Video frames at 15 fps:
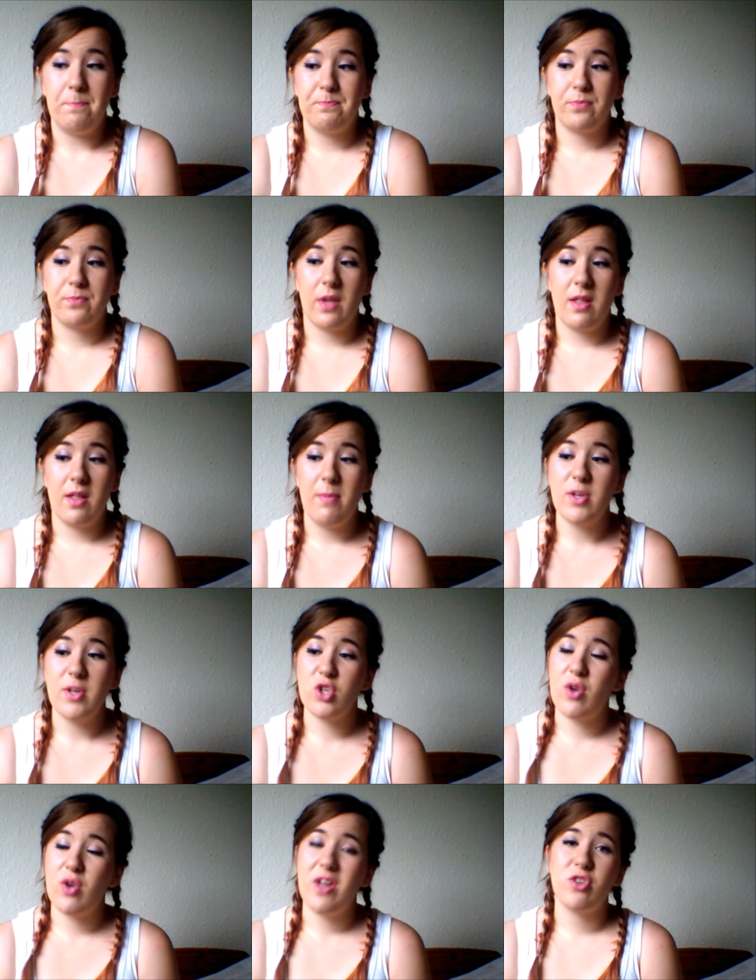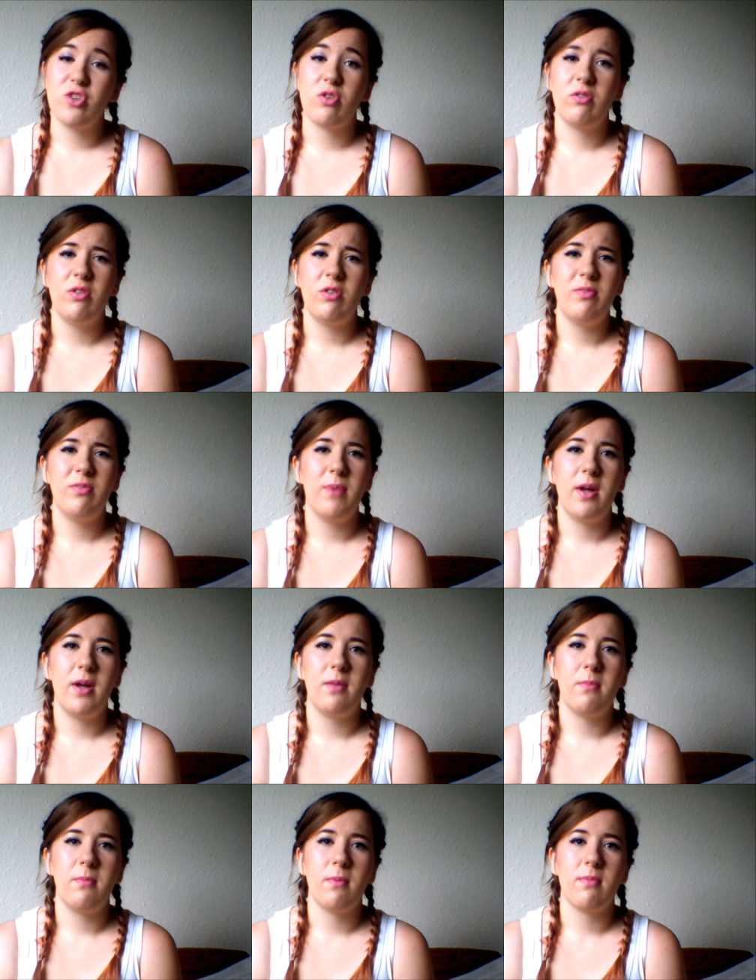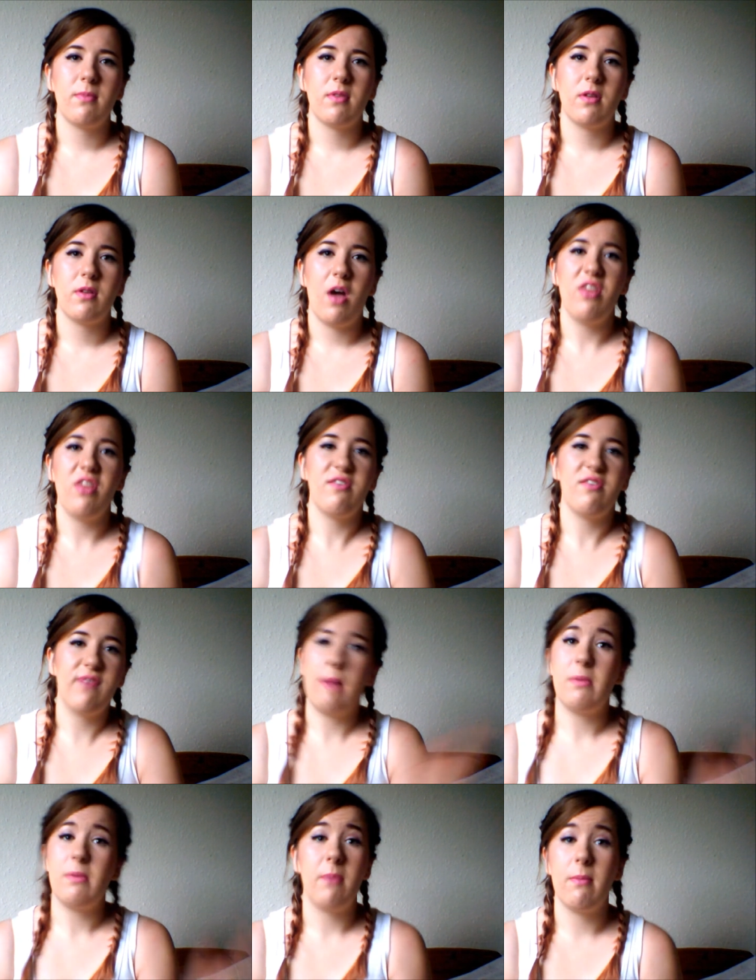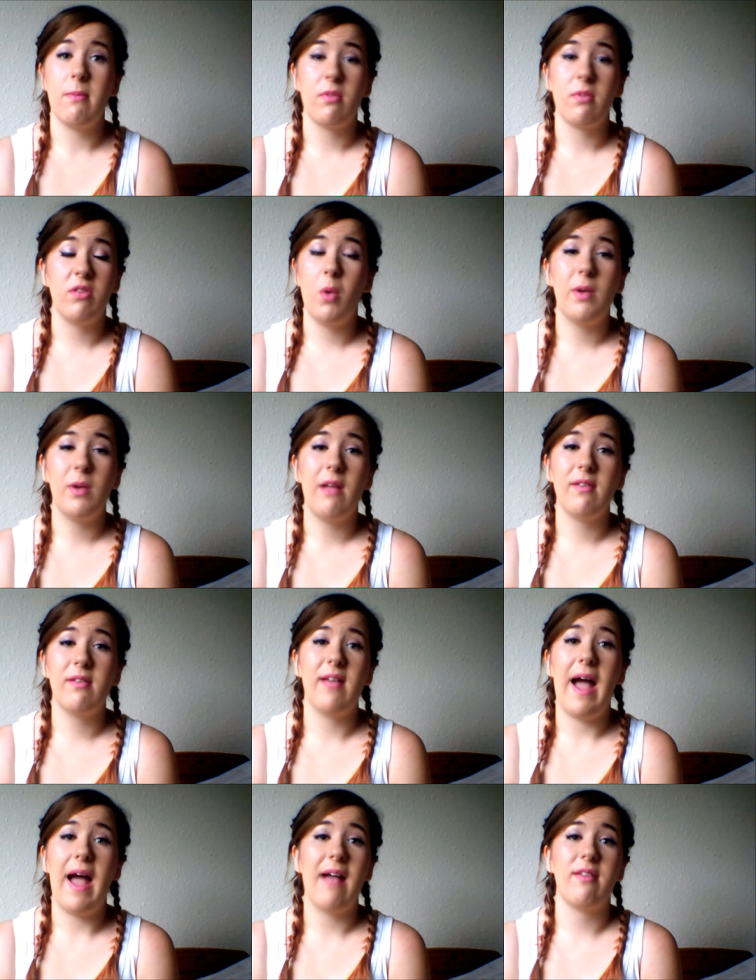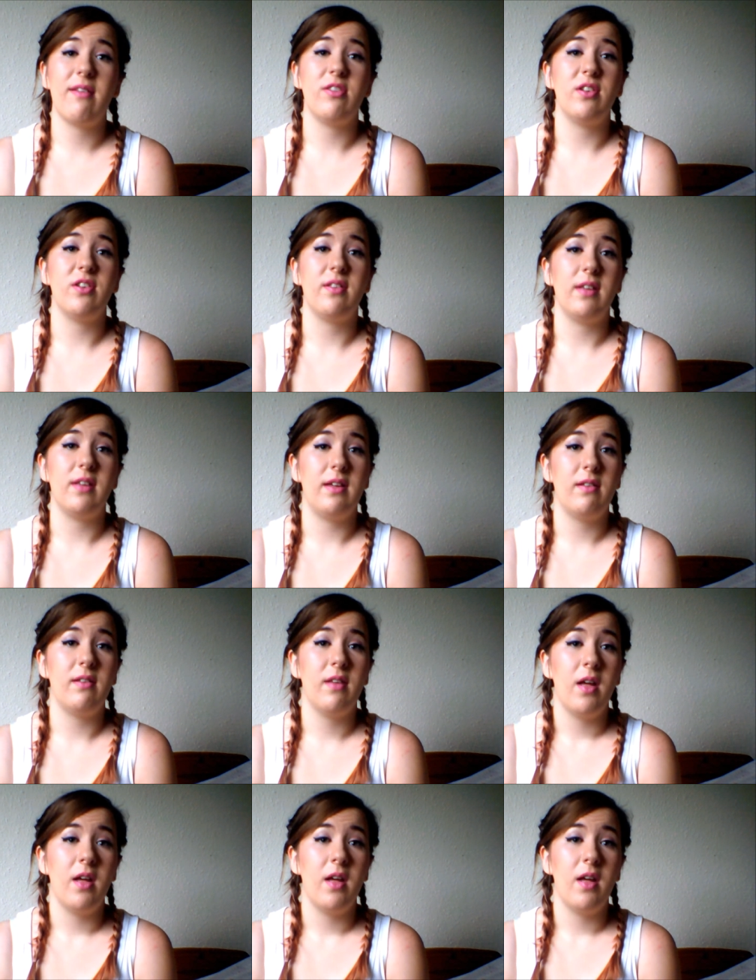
It's a bit strange because none of my mum's other family members, no one else has the disease.